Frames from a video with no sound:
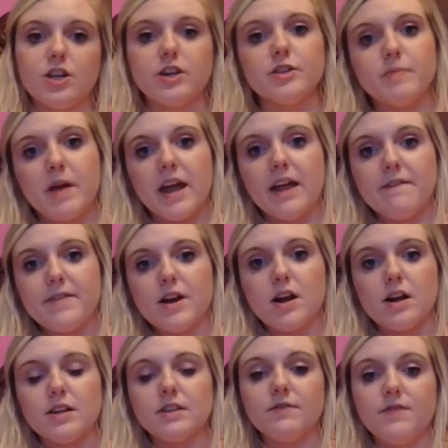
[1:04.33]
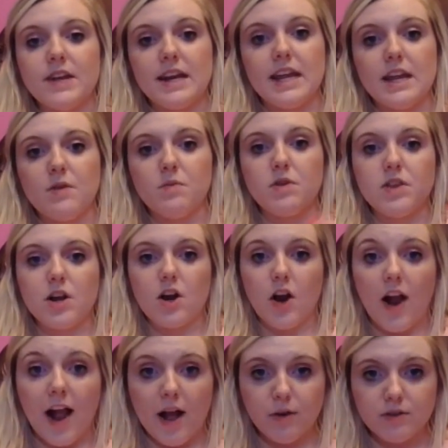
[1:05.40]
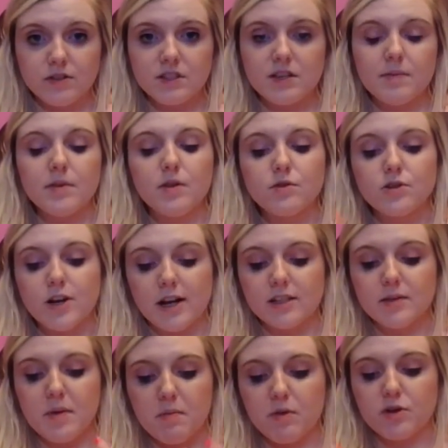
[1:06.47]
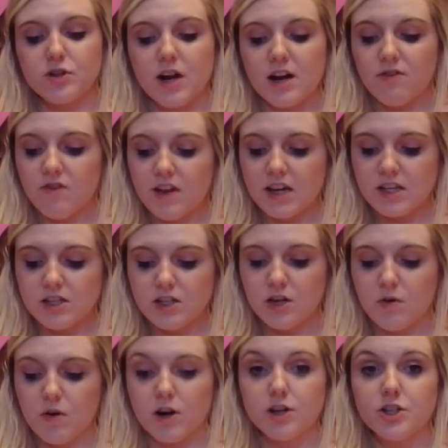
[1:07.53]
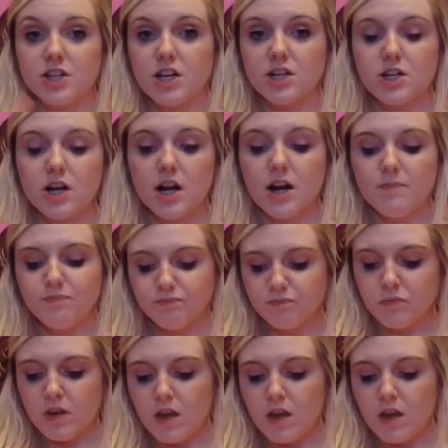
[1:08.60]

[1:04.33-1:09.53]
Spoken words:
and change behavior to fit in with a crowd. So some of those crowds that people try to fit into are gender,